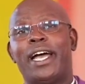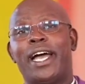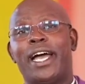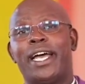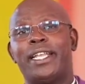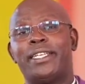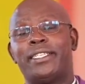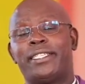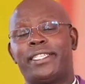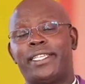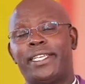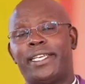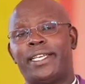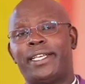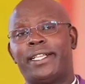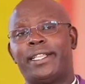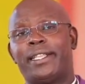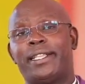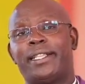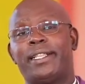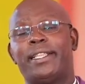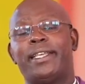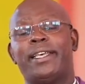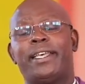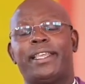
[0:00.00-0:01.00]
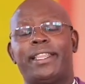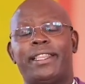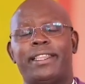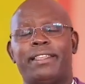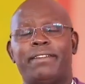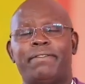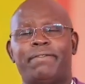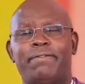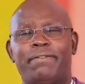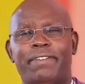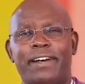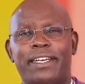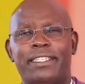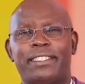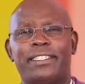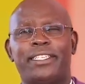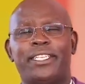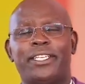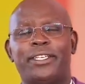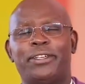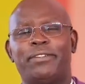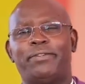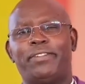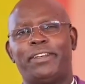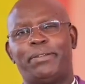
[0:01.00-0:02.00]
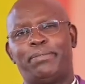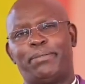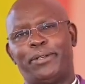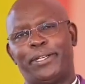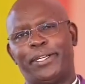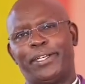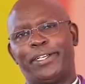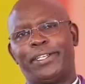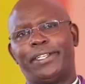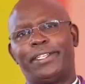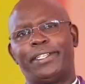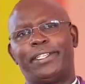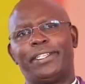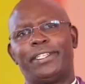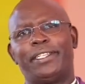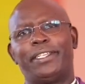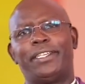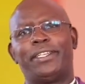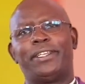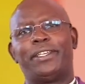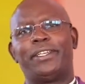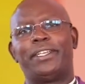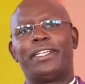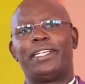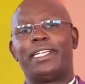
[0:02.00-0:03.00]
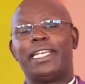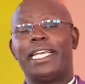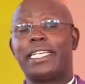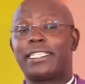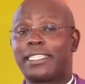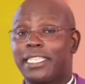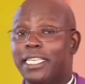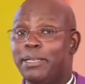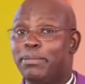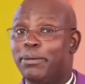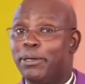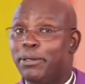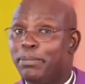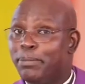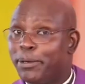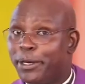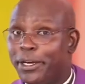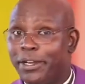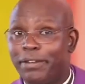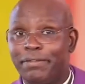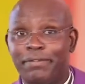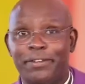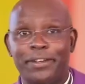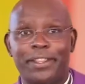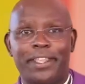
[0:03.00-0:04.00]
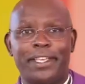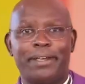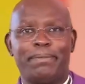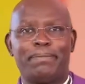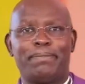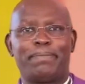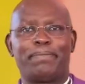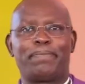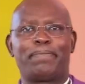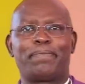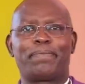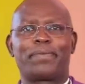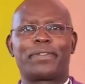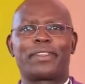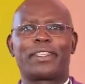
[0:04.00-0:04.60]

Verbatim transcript: until the first day of April. Let's keep on praying for them.